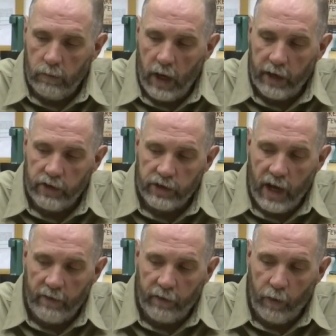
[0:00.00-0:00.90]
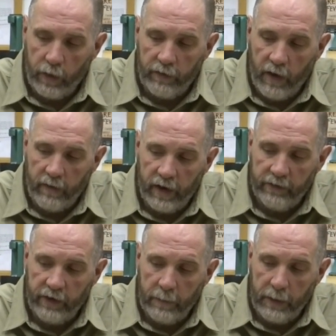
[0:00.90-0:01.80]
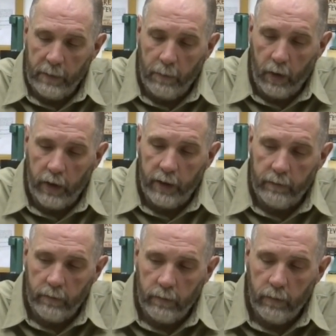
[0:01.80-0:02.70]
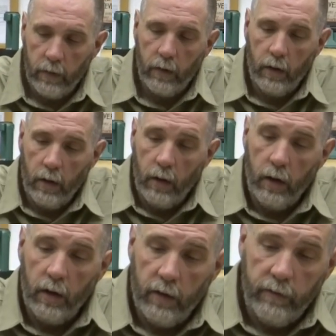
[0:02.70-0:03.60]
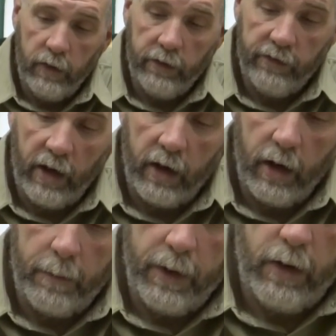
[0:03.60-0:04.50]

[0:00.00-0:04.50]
just have a 45 ACP bullet, you just set it up